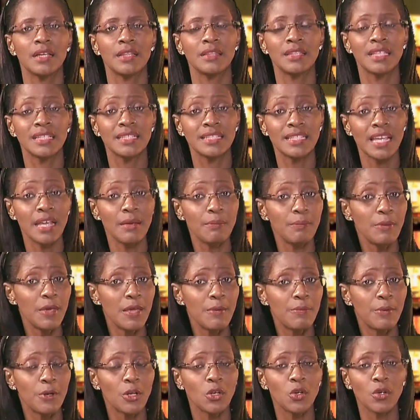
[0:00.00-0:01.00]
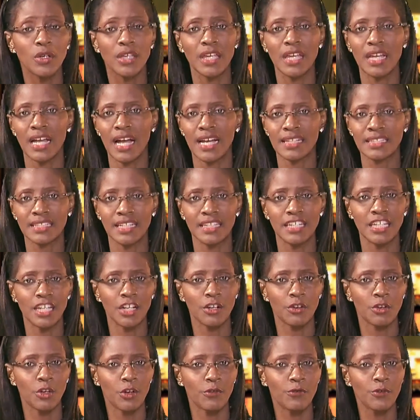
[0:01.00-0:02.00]
the same people looking at an
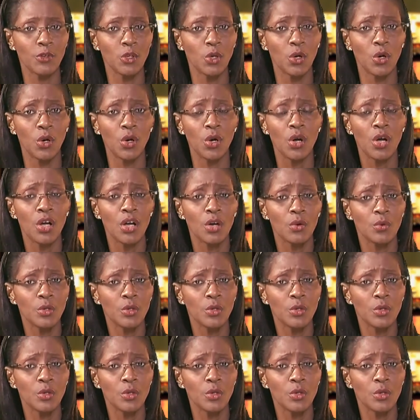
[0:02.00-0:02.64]
area of law